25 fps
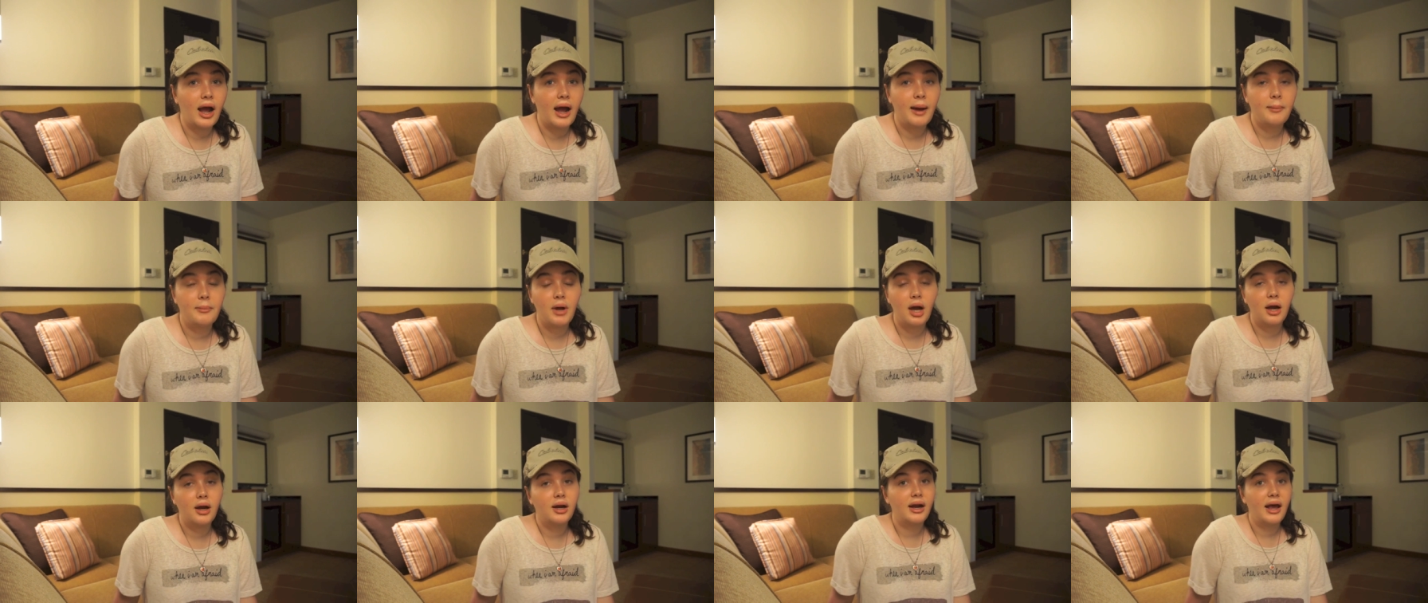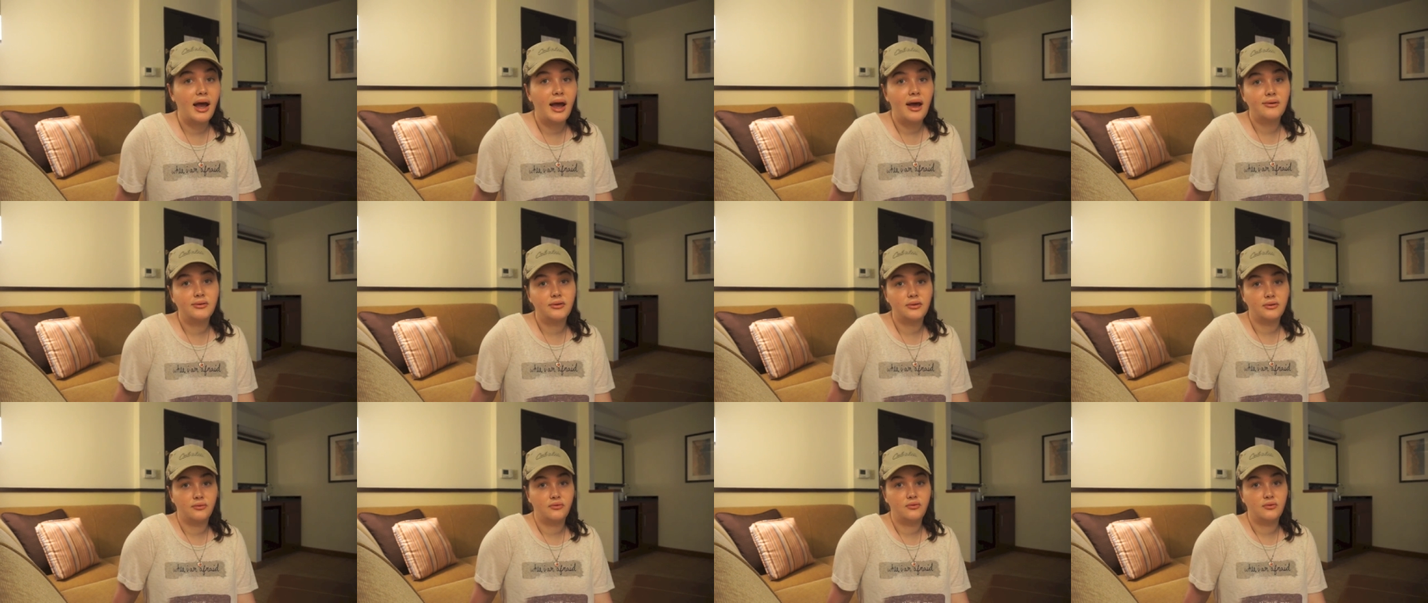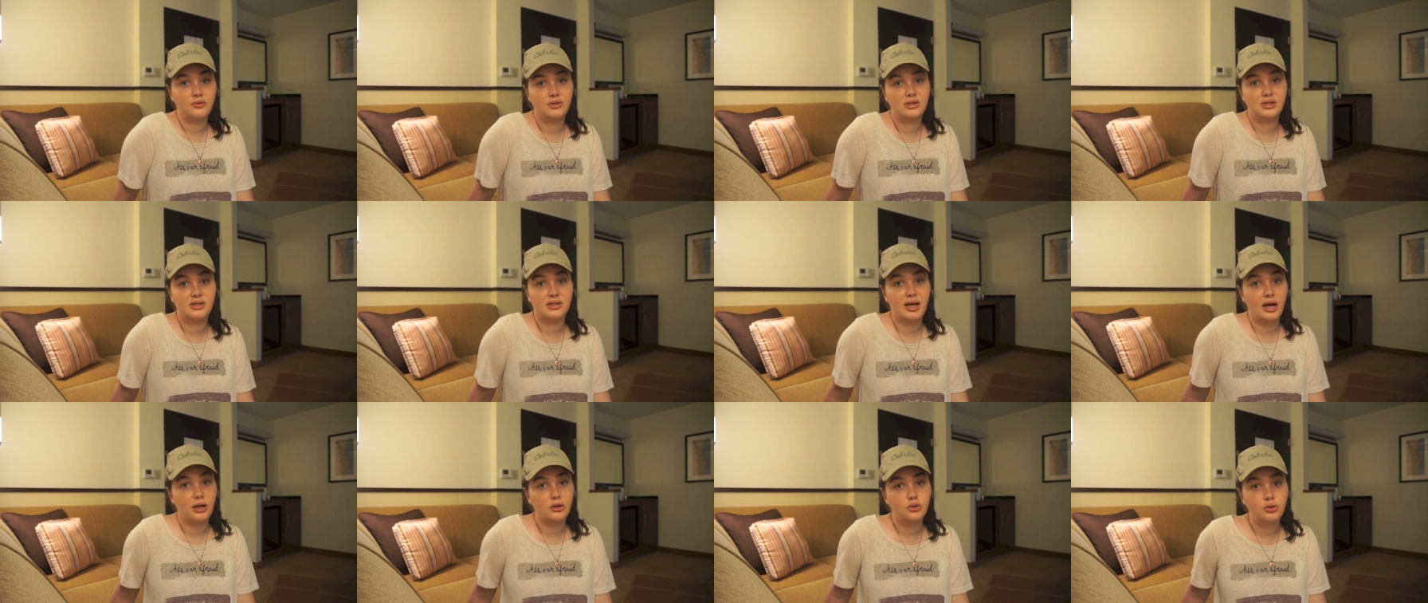I'm not gonna have a
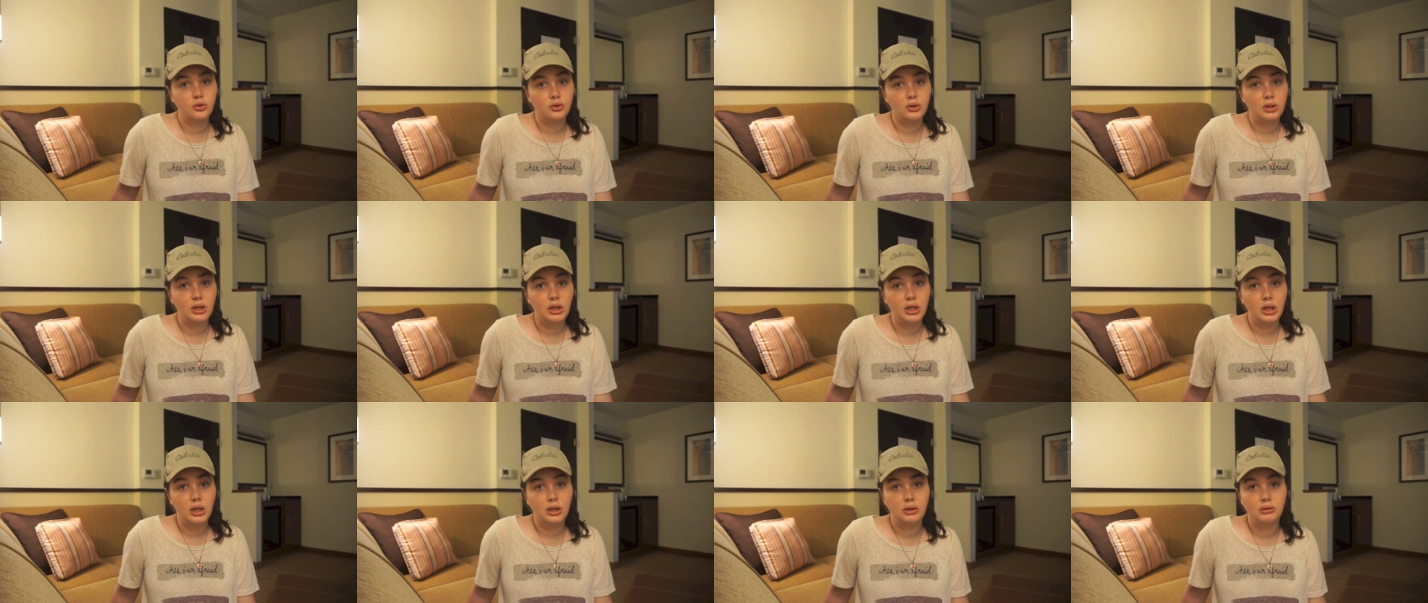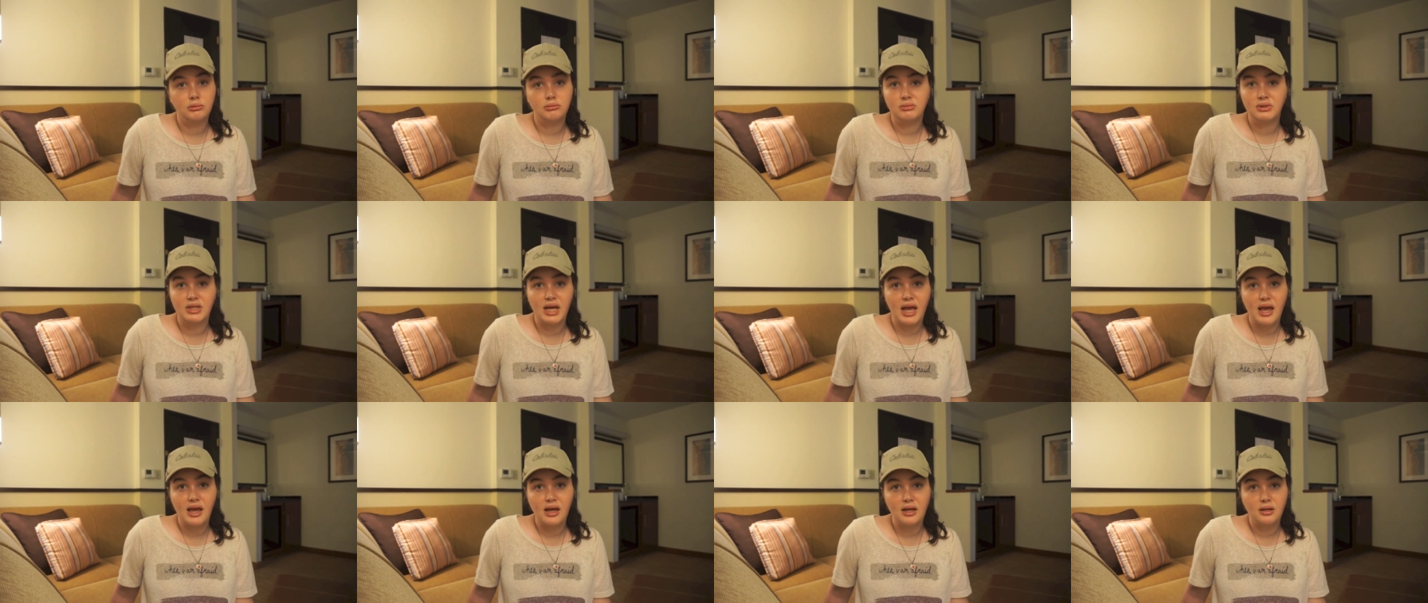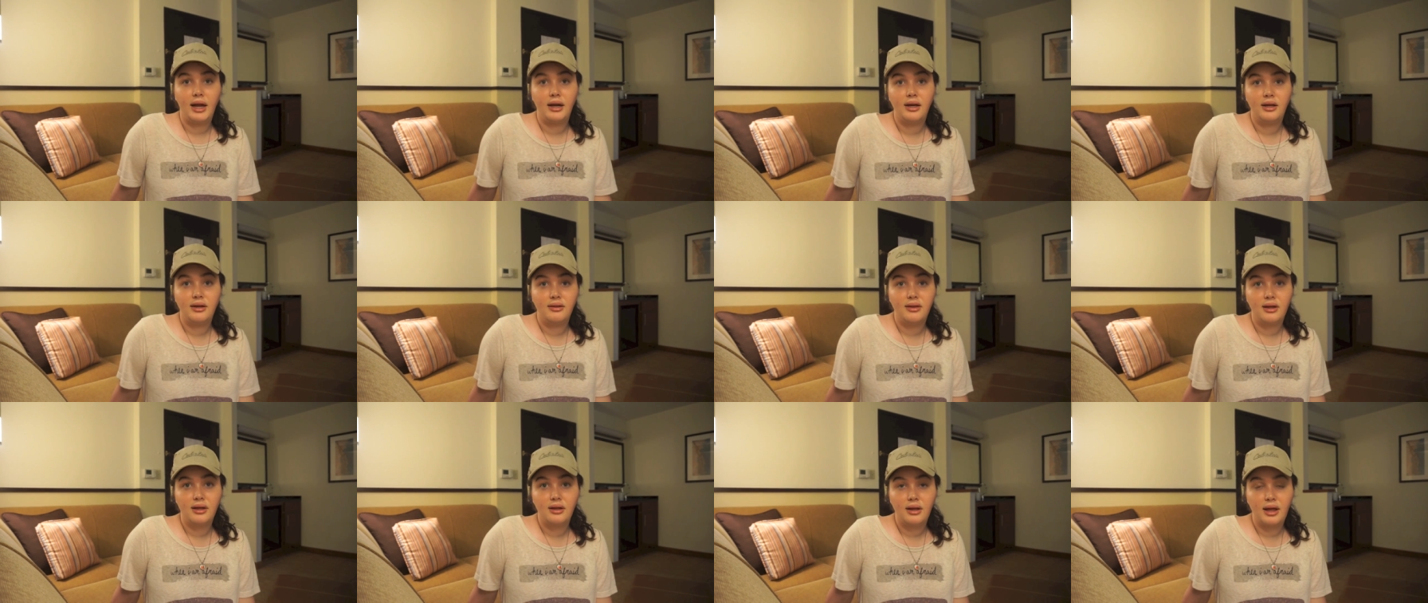scheduling date,
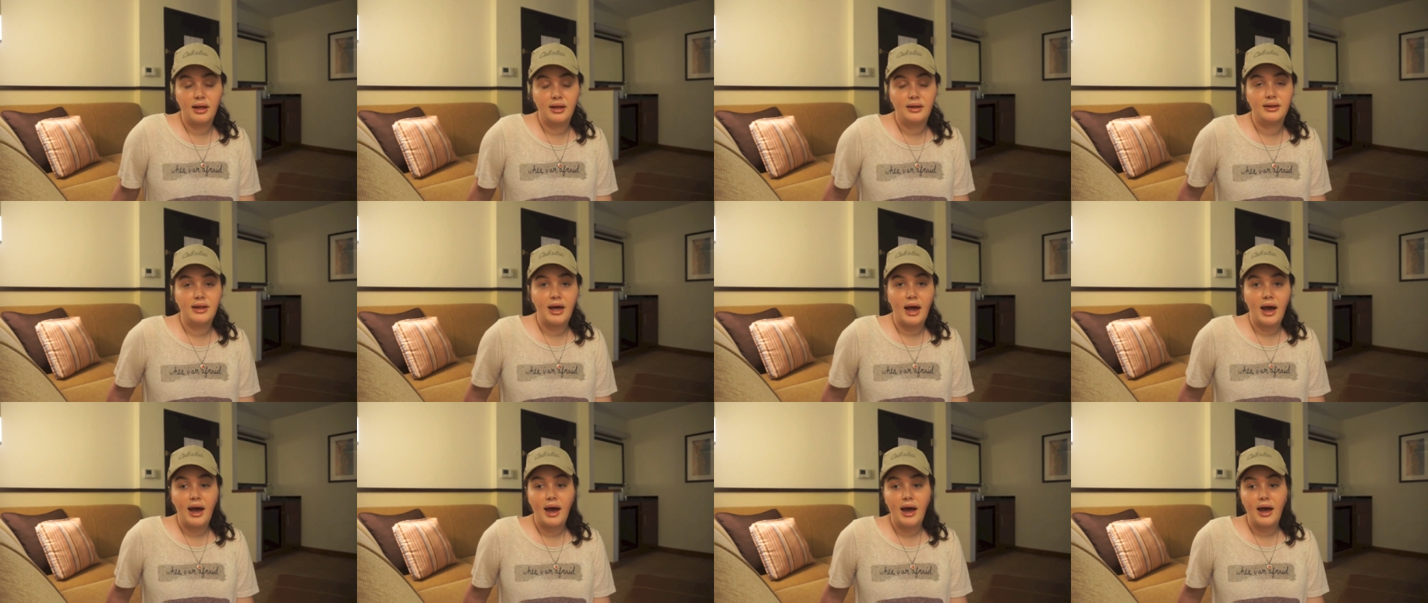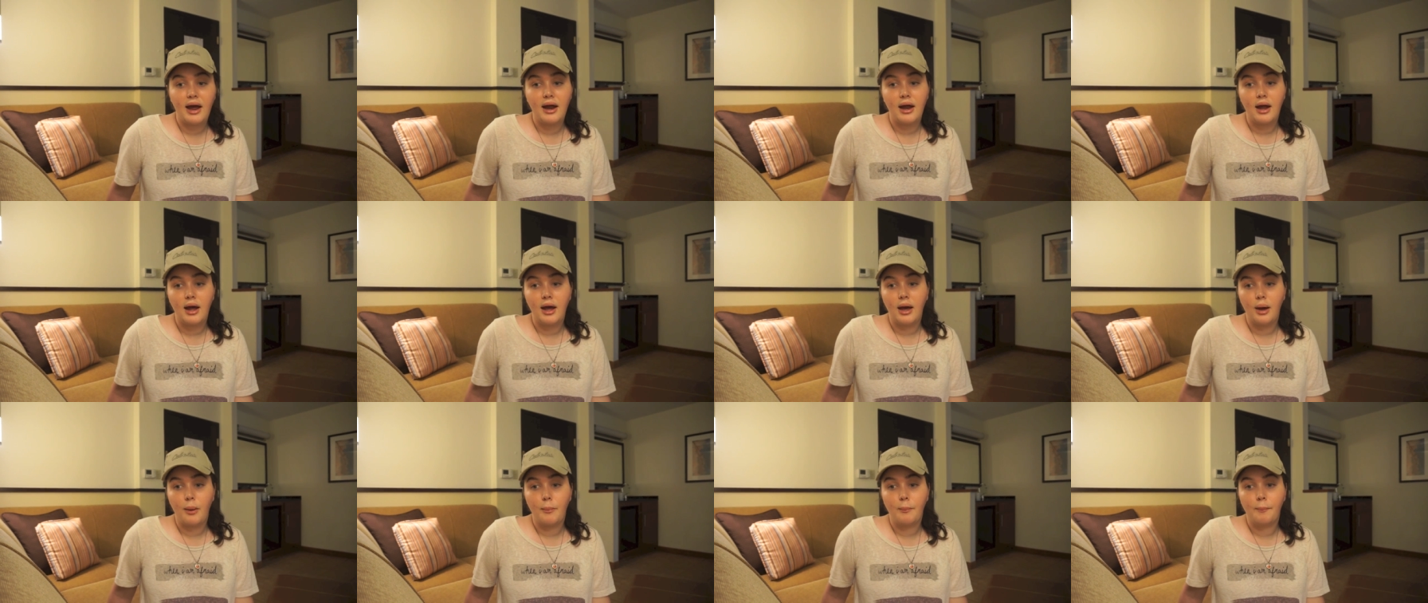anything like that.